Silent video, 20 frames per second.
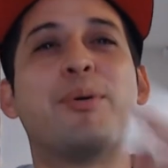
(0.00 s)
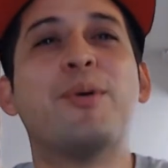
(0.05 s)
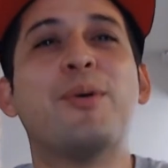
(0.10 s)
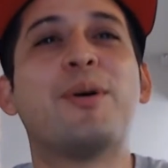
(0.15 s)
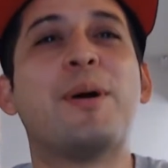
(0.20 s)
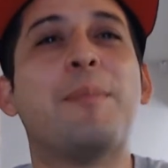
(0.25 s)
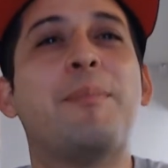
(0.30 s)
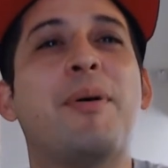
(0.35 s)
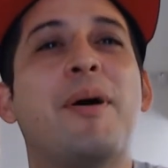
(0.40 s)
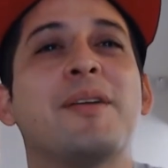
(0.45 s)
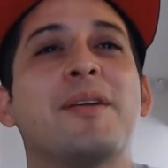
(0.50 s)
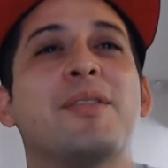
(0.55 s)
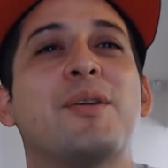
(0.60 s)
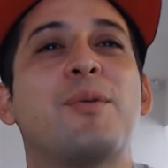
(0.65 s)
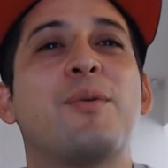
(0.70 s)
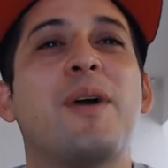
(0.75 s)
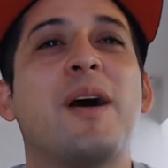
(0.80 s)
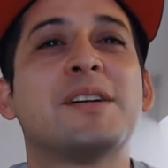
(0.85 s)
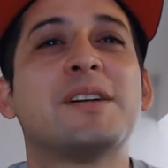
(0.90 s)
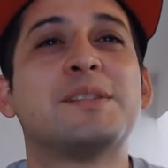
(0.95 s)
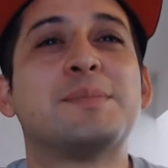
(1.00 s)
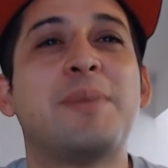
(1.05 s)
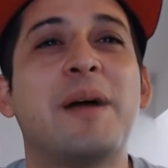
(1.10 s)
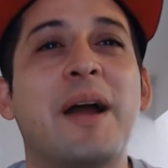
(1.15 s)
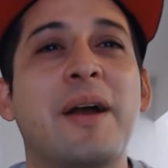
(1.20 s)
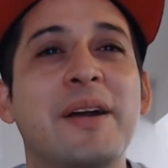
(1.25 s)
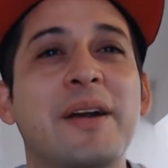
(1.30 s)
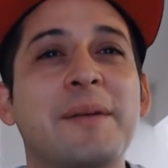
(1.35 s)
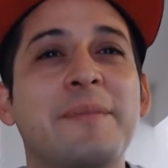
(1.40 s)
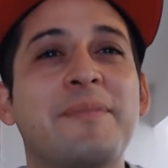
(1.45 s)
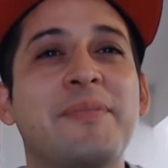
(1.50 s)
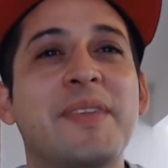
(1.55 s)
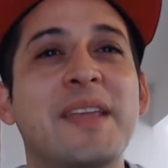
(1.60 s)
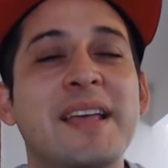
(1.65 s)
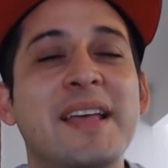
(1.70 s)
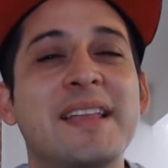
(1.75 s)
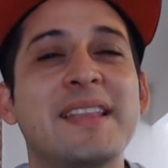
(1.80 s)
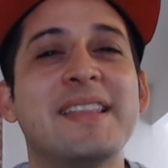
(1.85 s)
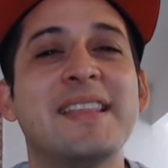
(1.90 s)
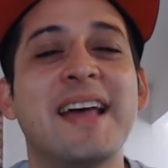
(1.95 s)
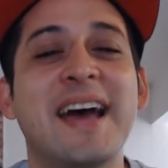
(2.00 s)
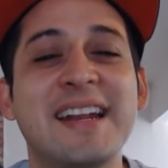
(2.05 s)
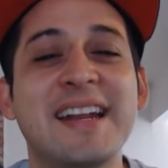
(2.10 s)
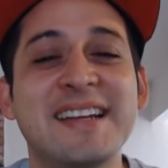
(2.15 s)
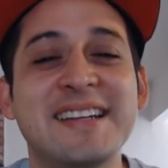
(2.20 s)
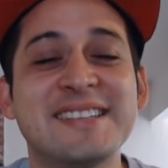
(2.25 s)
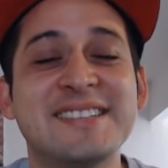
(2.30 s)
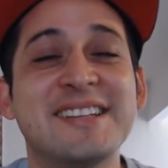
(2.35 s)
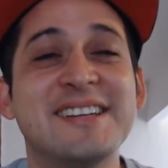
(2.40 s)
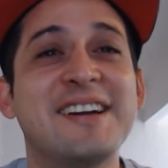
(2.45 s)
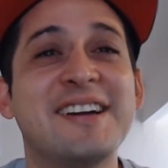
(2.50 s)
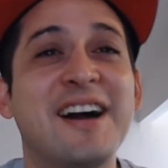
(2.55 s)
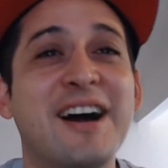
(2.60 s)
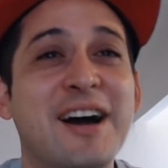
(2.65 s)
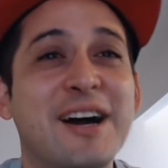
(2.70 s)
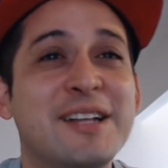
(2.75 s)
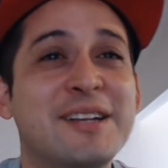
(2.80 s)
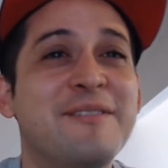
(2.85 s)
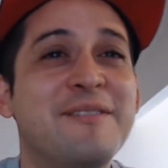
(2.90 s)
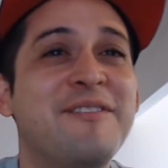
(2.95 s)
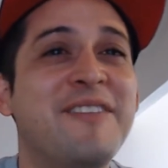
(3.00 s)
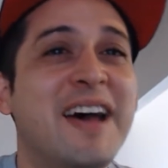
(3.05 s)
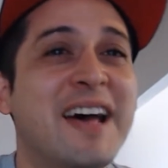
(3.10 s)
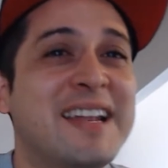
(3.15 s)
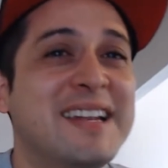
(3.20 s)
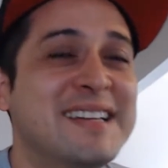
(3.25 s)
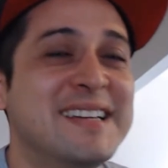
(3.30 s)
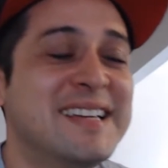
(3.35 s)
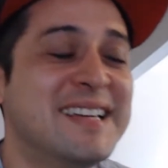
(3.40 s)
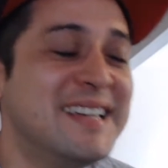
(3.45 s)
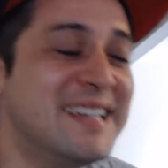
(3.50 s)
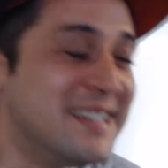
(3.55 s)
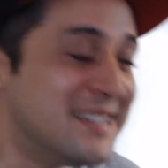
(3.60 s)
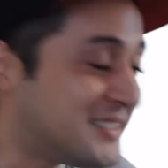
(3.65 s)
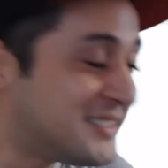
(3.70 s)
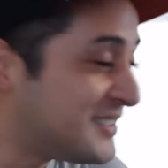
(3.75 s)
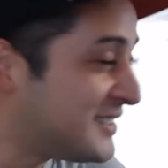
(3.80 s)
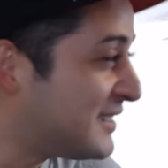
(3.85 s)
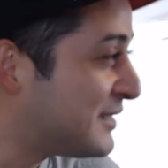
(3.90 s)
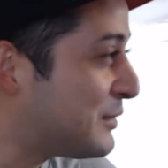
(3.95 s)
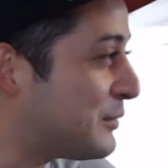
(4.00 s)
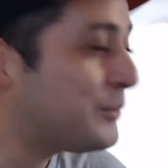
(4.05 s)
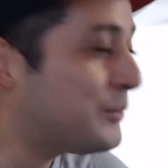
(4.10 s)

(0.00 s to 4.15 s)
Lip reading: apart the Rock's pirate. That is the God Valley incident.